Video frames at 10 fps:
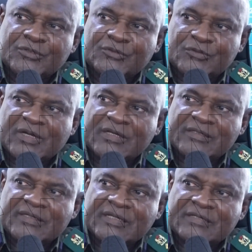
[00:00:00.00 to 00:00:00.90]
you
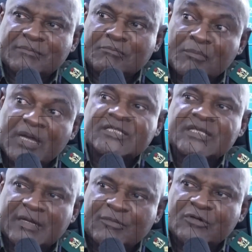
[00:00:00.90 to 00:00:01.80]
hardly get much
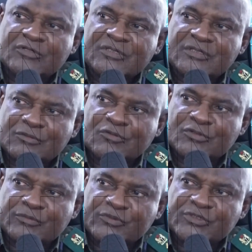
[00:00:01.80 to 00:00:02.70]
about the
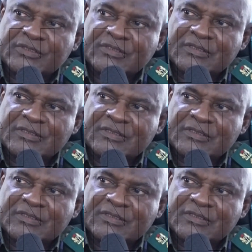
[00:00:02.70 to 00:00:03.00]
contribution